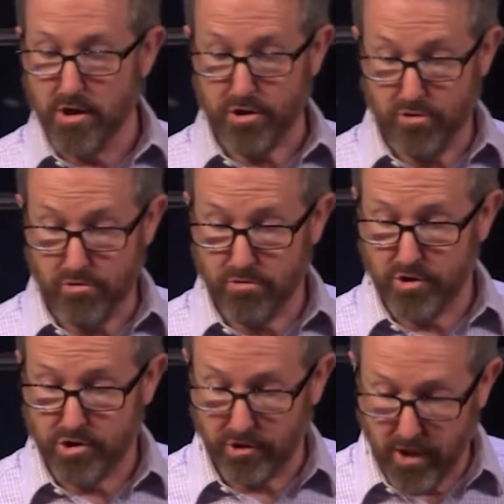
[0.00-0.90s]
You
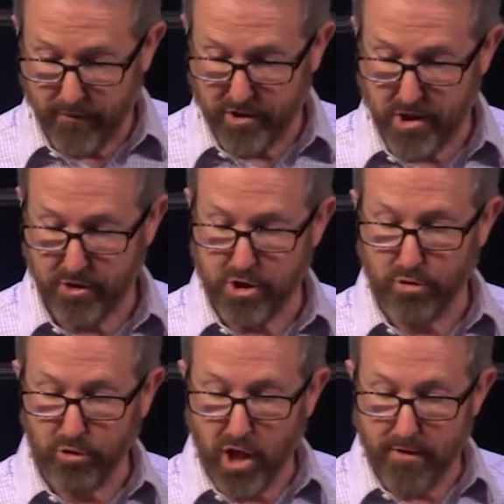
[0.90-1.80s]
should love each other.
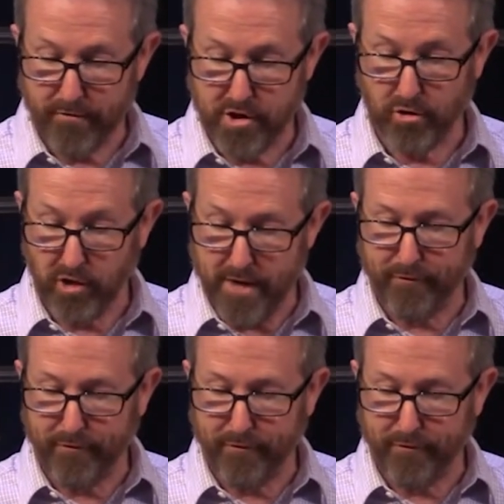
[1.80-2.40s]
Your love